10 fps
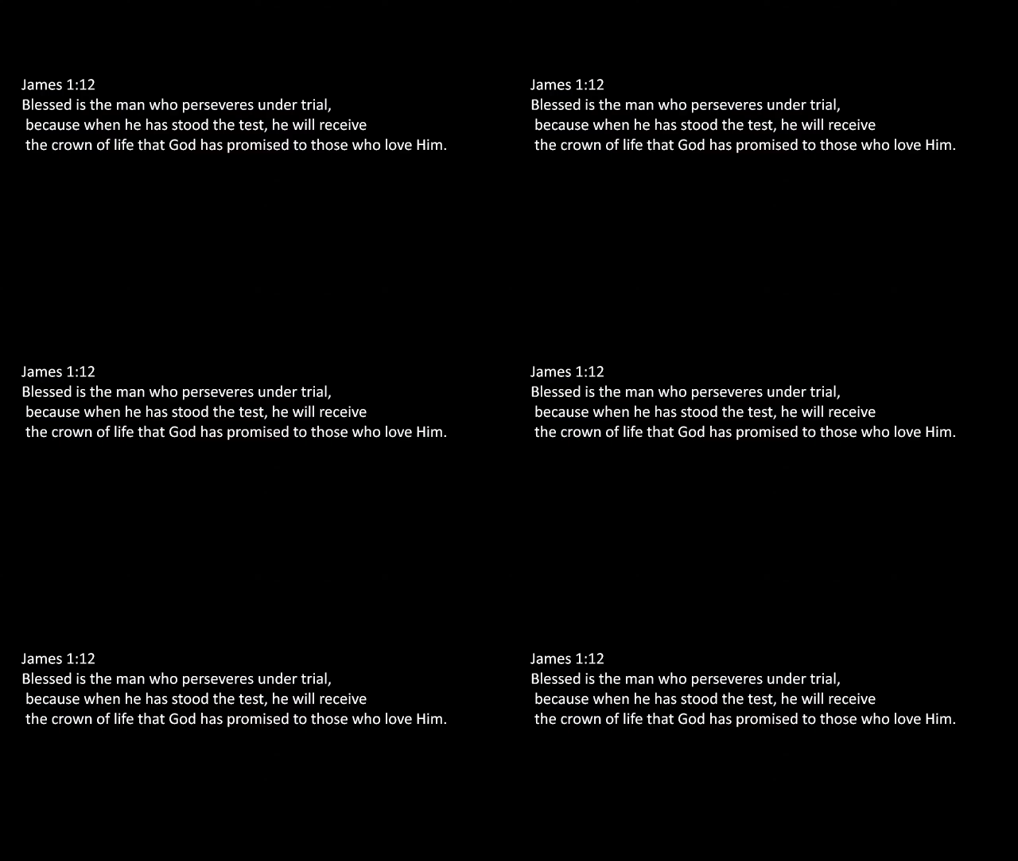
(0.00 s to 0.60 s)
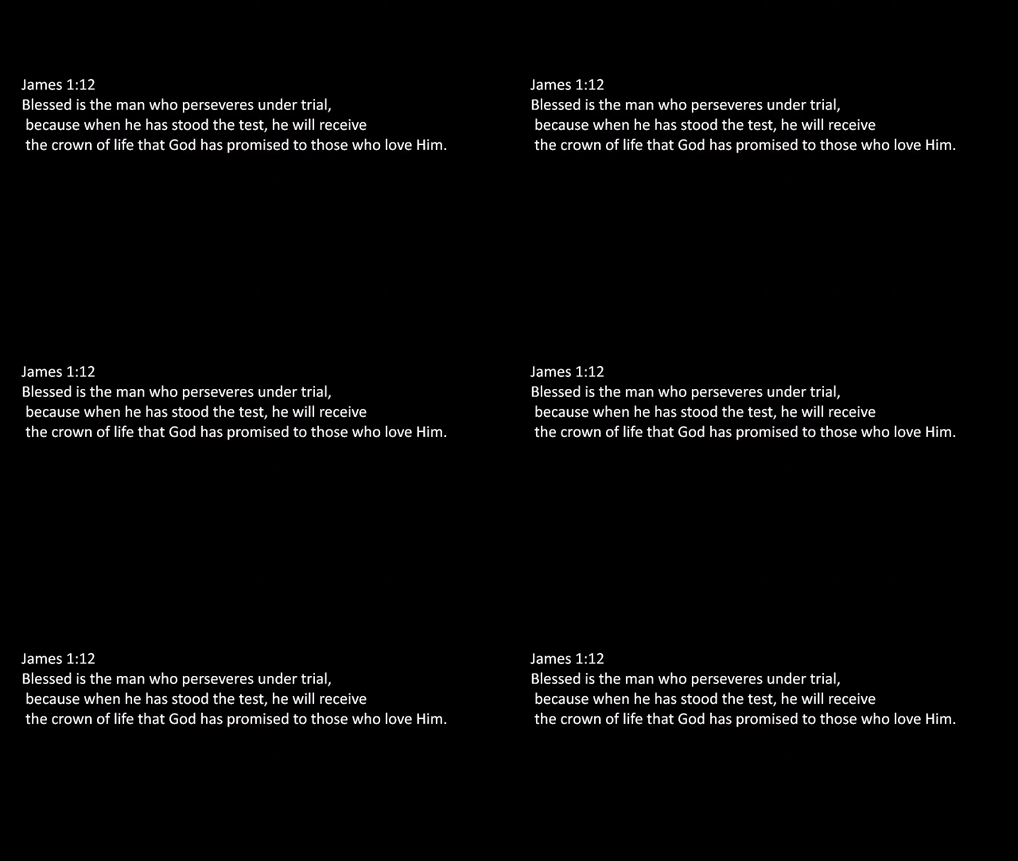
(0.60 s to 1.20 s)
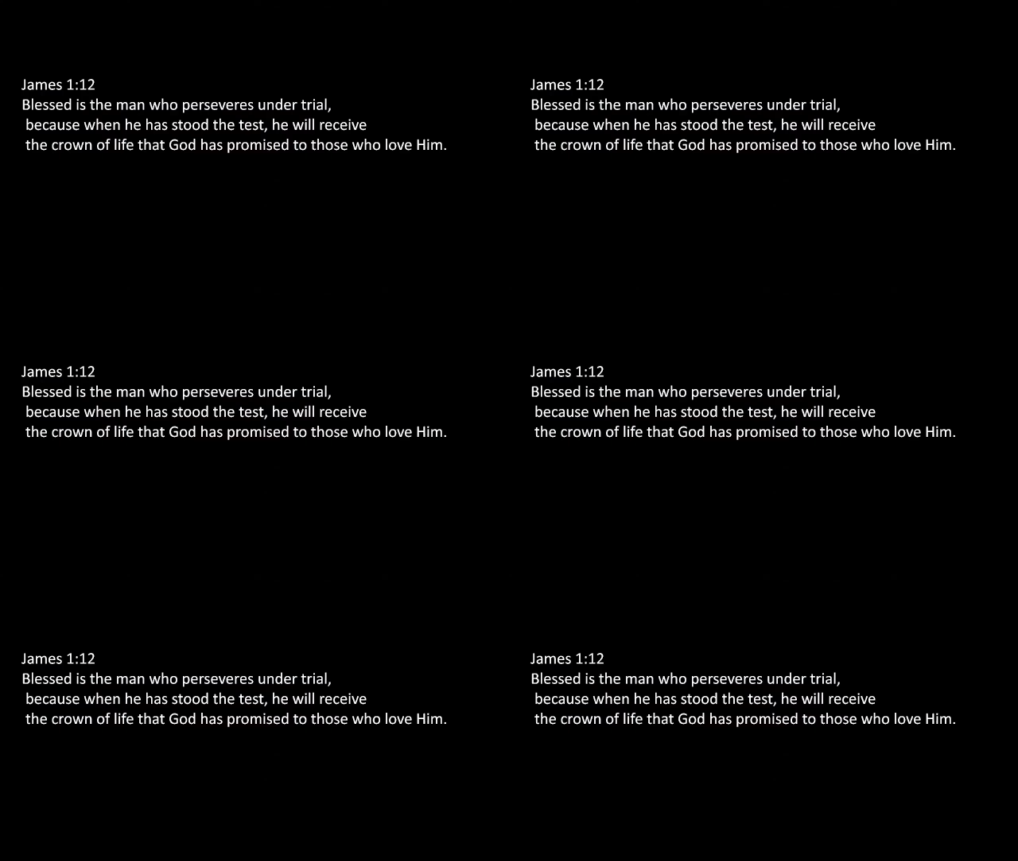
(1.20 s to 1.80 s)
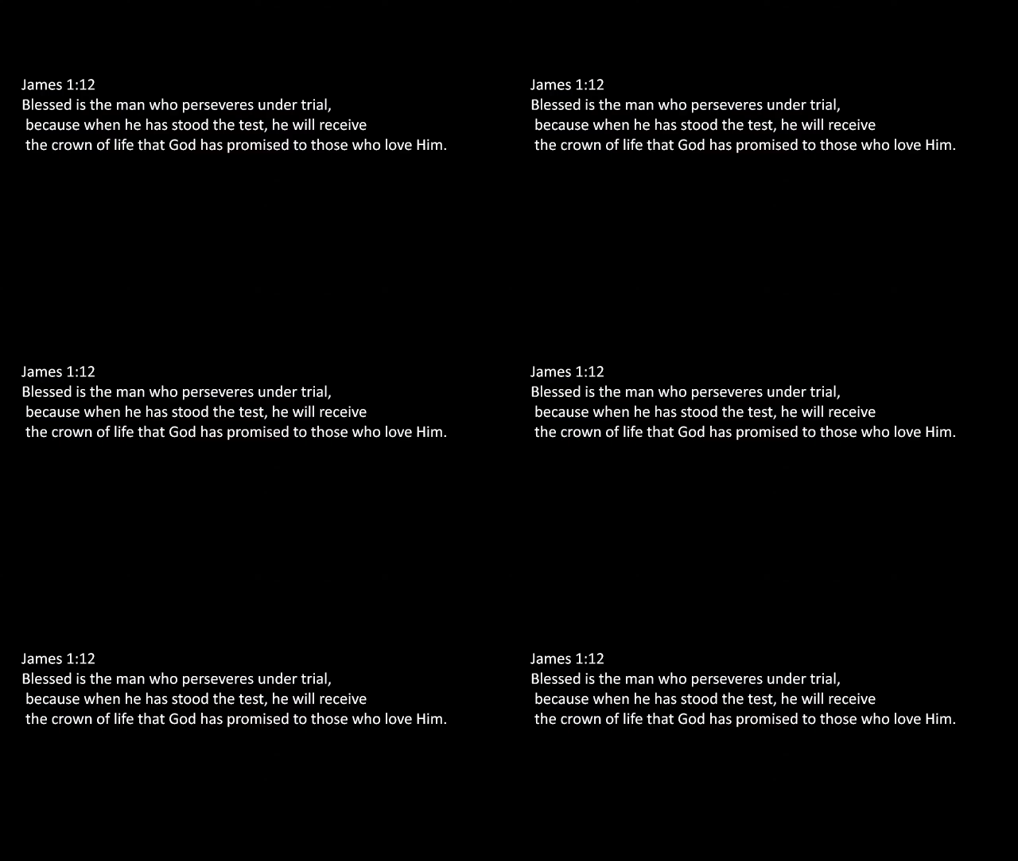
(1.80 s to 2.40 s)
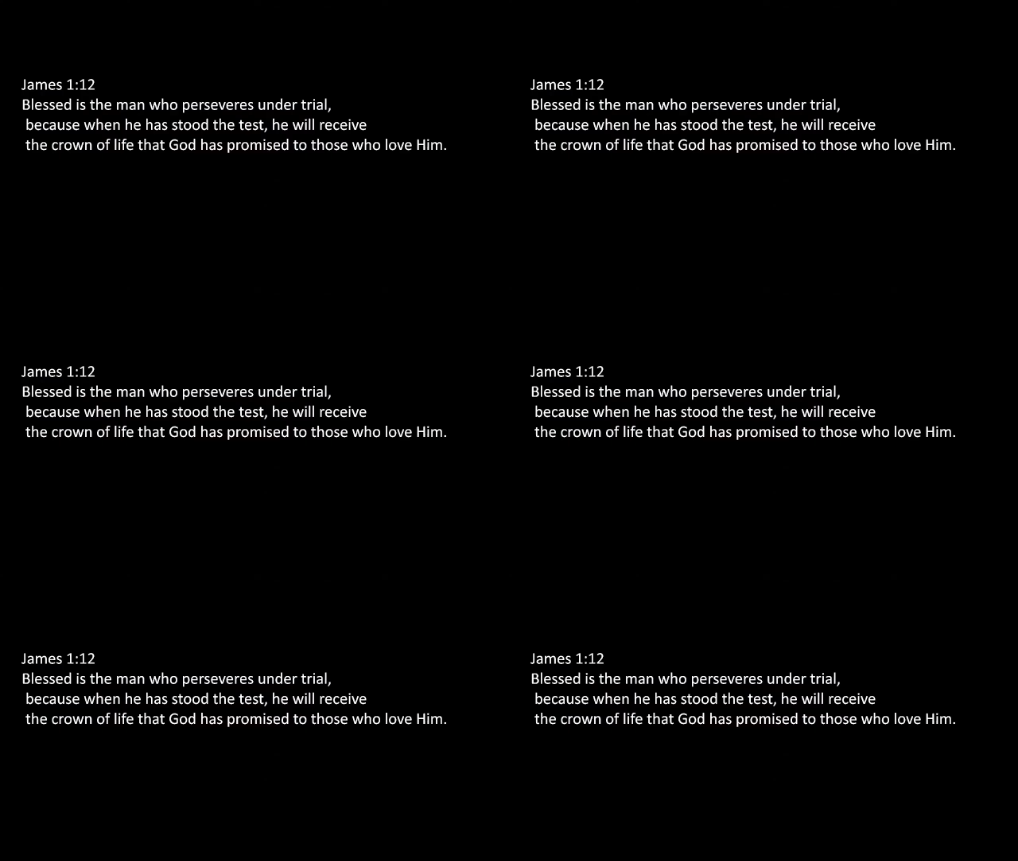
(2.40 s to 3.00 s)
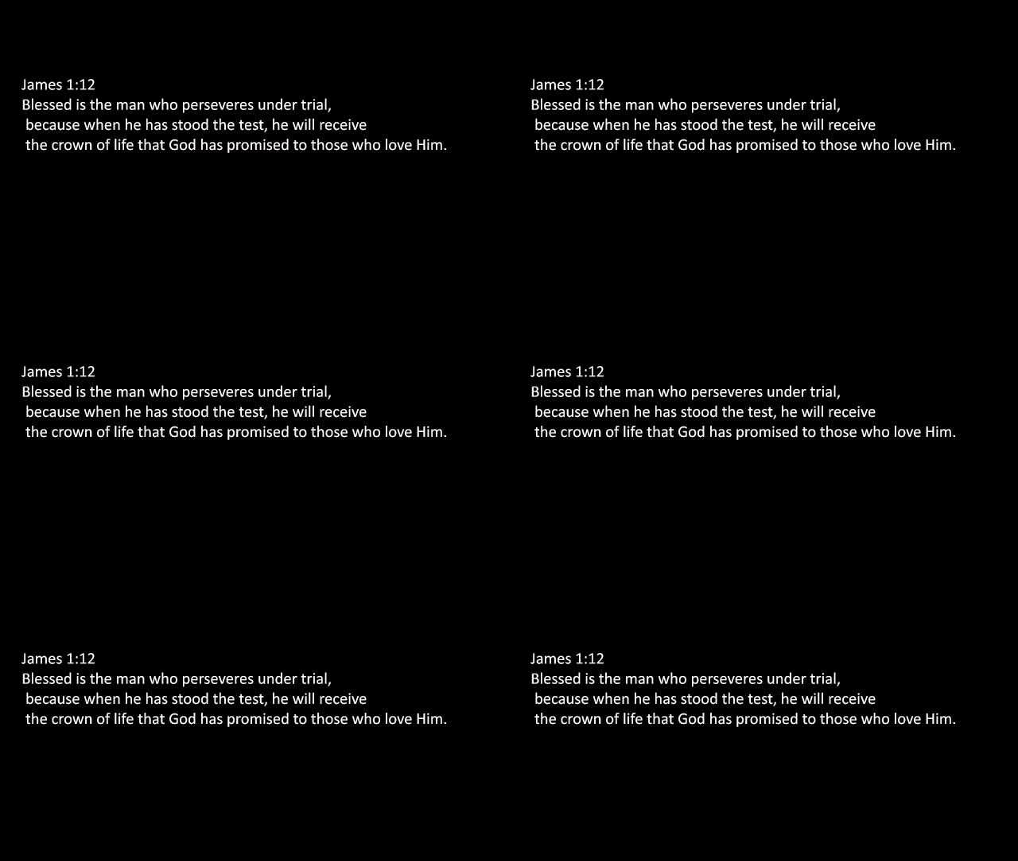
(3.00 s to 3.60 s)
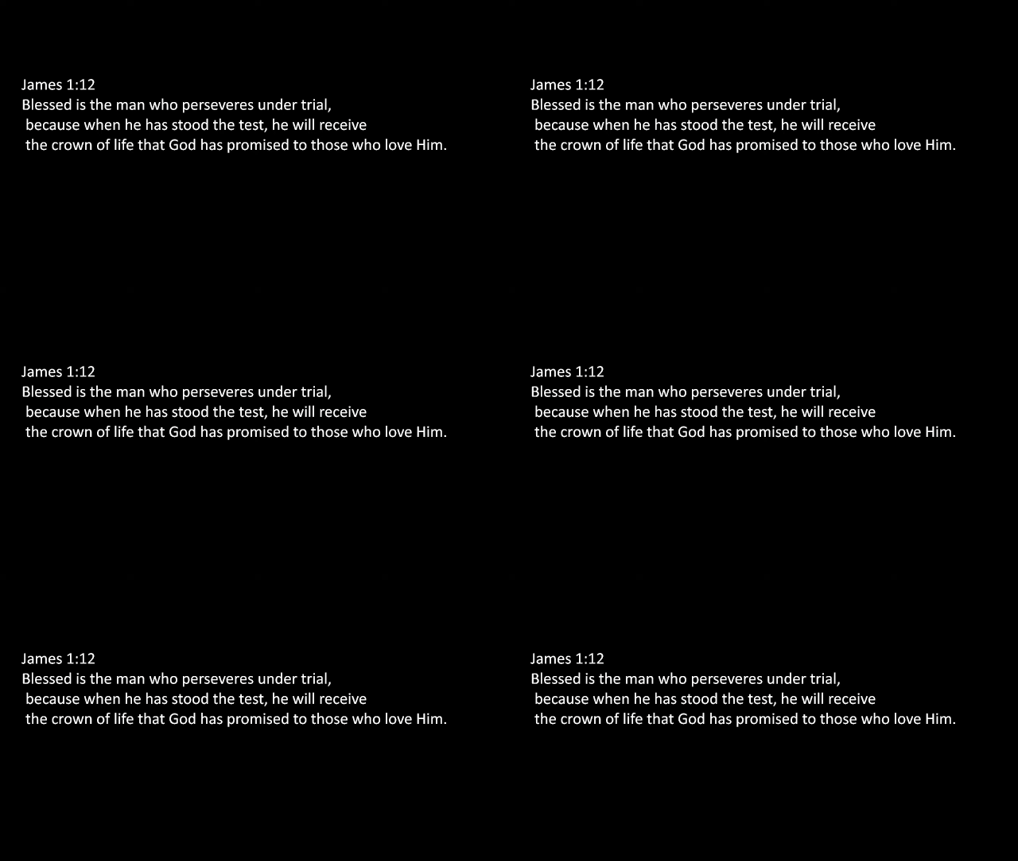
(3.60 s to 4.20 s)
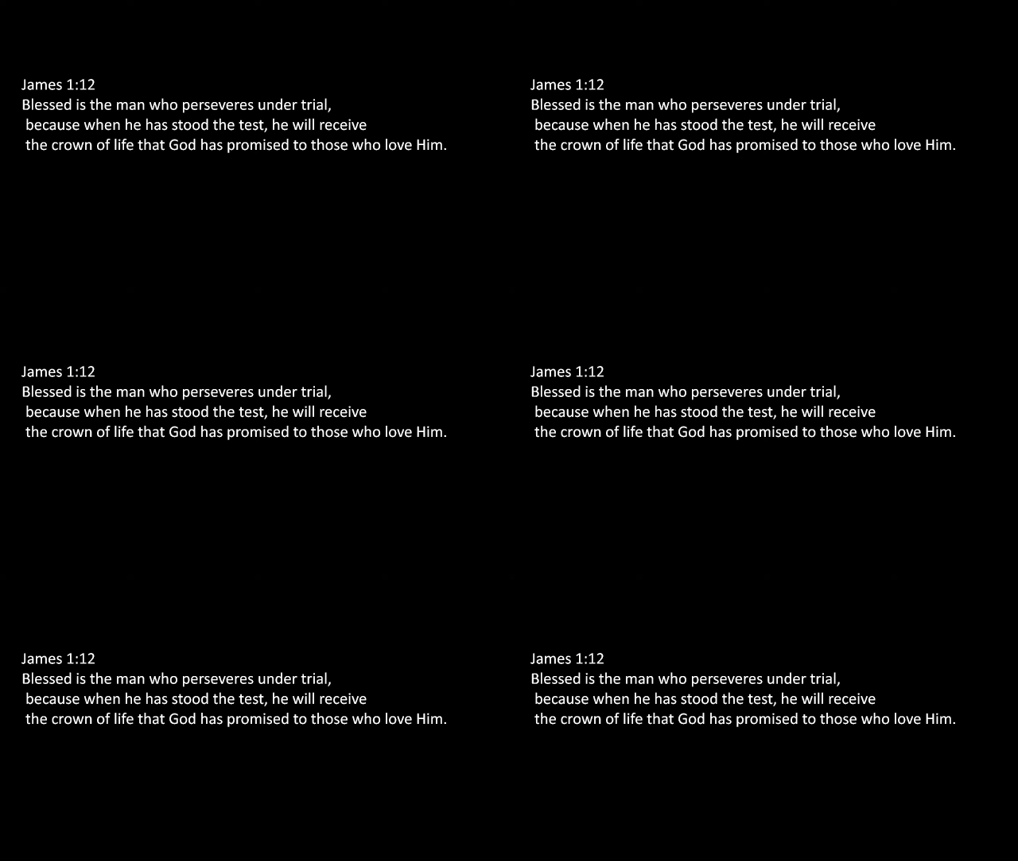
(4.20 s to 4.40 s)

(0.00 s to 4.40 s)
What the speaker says: Nobody's mouth can be seen.